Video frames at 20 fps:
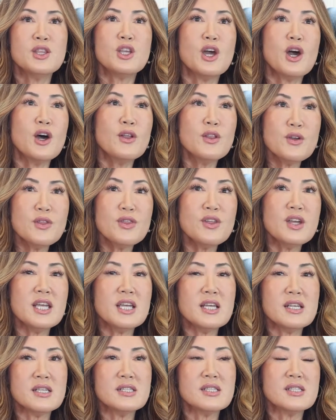The other
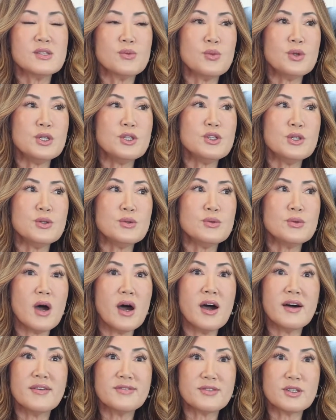thing is we
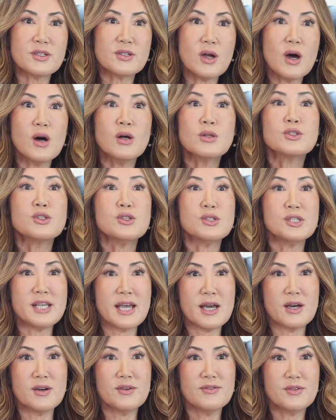do offer
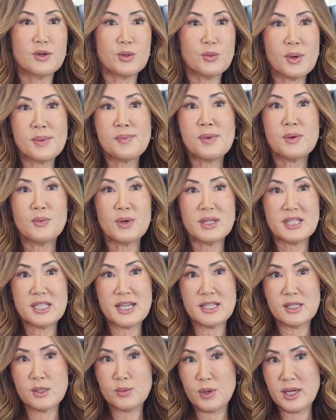ultrasound for women with
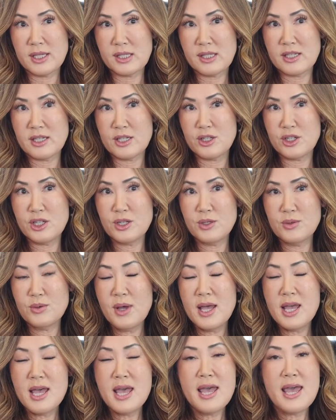dense breast
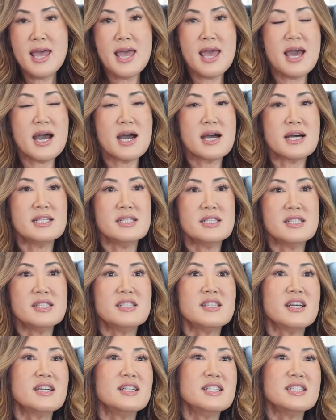tissue, and
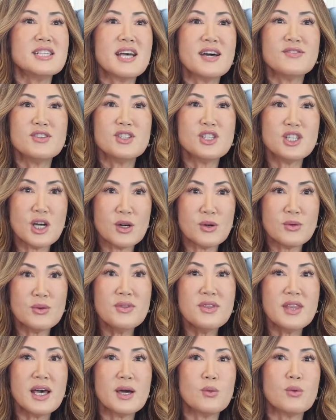studies have
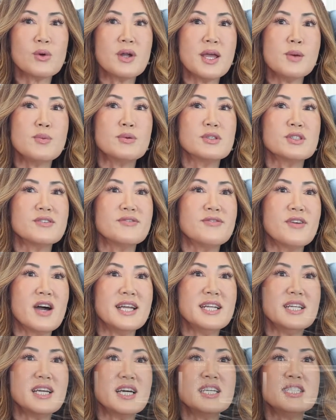shown that we're able to
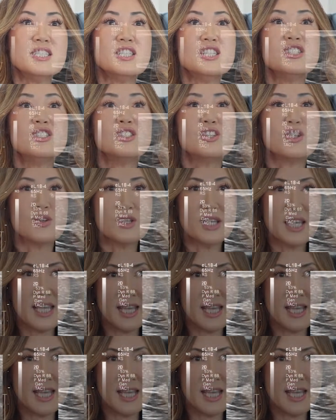find additional